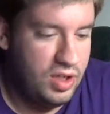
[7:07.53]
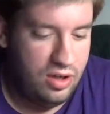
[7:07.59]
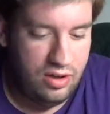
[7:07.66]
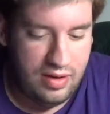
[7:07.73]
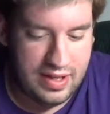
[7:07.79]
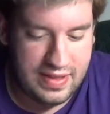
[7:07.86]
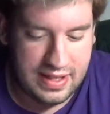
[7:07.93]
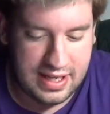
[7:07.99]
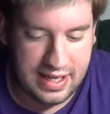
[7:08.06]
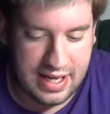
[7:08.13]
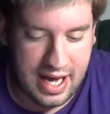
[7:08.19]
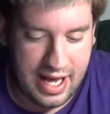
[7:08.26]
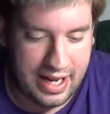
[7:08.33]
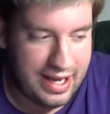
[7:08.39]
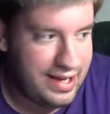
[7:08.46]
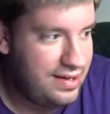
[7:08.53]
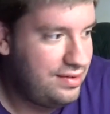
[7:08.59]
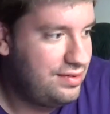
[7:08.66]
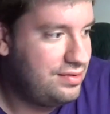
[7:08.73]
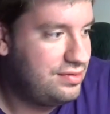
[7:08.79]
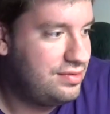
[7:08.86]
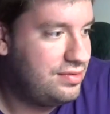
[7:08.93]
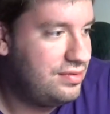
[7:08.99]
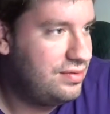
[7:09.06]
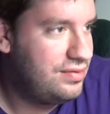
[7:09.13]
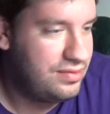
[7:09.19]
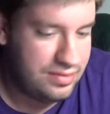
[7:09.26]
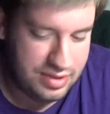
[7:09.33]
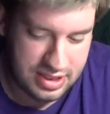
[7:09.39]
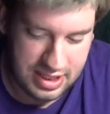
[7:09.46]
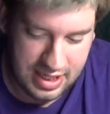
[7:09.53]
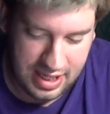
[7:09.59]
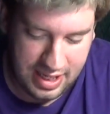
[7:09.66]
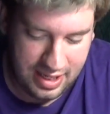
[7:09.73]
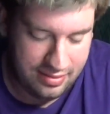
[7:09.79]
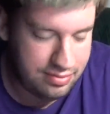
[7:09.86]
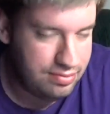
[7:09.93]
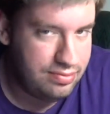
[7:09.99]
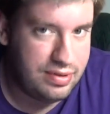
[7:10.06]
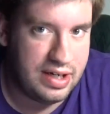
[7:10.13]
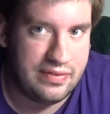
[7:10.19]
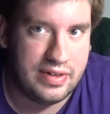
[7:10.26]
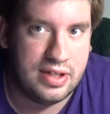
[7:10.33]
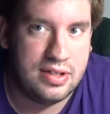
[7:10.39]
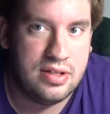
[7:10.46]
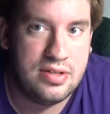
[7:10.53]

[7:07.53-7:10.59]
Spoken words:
Oh, I think I got it. Did I? Whatever.